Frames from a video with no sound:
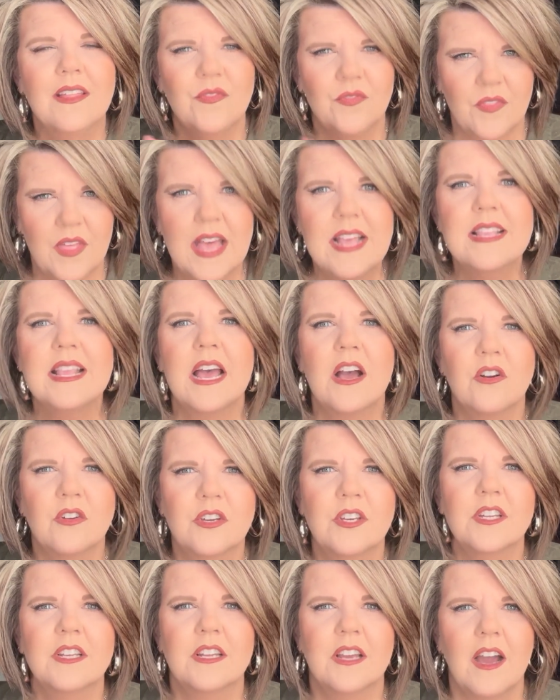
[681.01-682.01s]
That's how
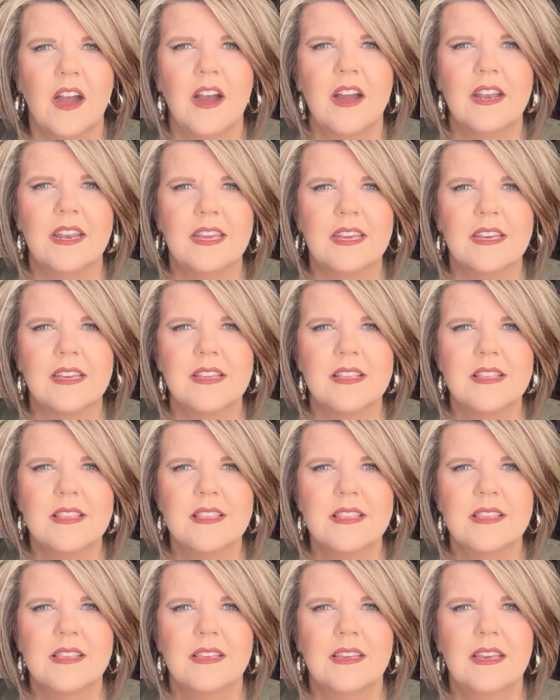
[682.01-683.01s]
good God is.
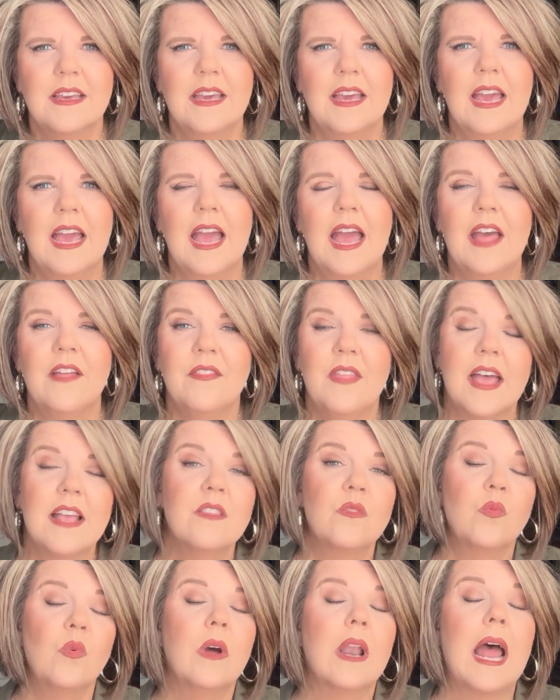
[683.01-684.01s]
And
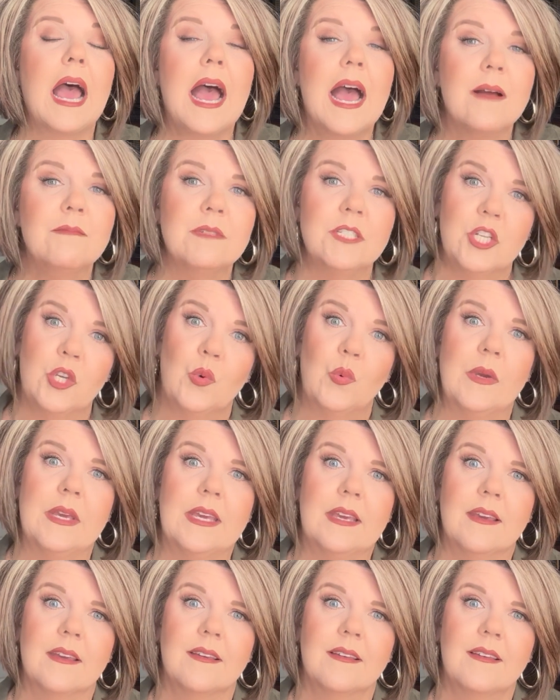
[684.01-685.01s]
that's what I'm
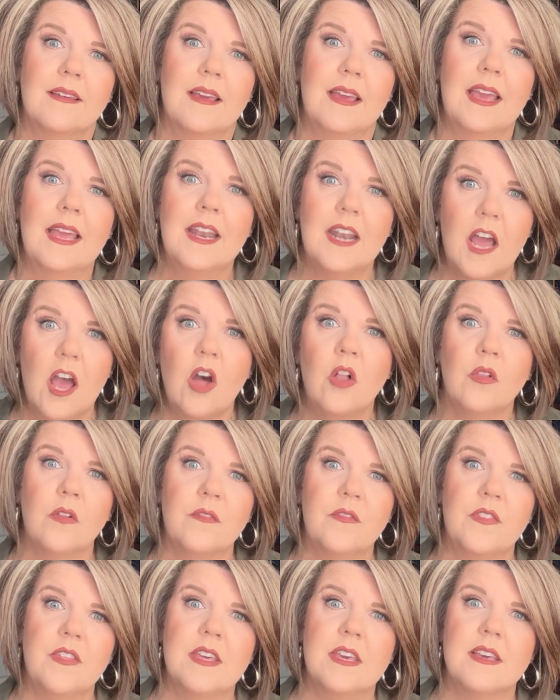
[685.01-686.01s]
doing in all
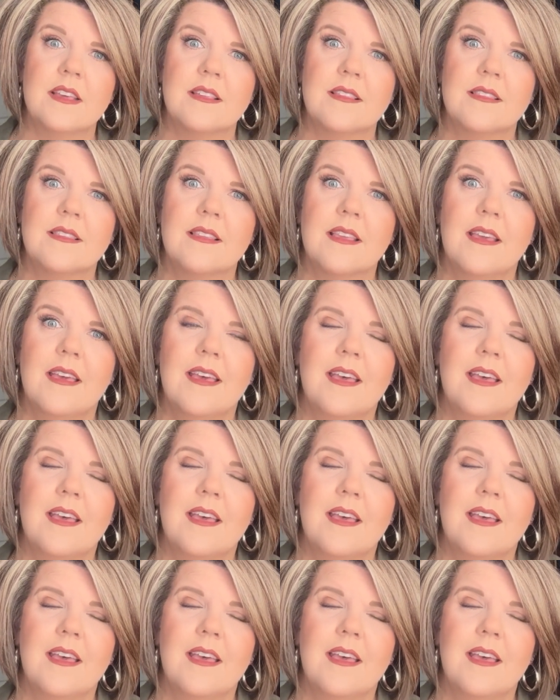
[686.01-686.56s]
of this.